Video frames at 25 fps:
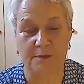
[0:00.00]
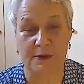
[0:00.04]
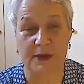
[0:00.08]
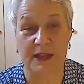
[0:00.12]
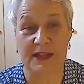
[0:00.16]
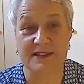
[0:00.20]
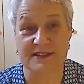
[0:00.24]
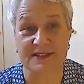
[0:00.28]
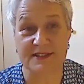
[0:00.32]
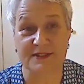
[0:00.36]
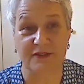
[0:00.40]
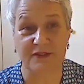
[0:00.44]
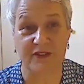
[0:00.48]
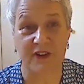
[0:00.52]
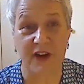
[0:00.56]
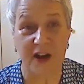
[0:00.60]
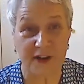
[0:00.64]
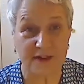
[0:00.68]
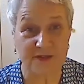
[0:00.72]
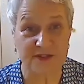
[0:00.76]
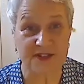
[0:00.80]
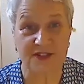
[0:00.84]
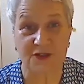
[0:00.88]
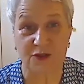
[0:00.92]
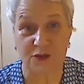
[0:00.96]
plus 5
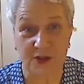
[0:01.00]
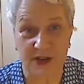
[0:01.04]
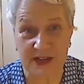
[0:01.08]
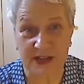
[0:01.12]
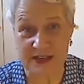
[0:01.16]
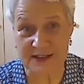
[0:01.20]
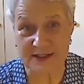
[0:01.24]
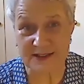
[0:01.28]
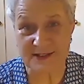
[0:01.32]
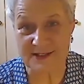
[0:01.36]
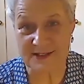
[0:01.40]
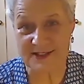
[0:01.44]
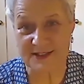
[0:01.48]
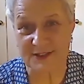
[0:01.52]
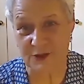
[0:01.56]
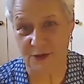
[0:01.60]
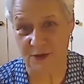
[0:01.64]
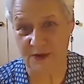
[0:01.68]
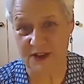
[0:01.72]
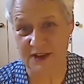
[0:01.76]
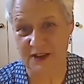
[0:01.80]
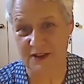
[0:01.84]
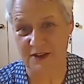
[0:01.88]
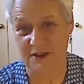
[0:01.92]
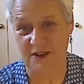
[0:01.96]
strings
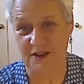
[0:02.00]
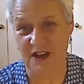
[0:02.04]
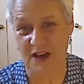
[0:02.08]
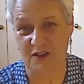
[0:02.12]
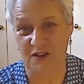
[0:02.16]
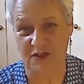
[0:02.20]
doing a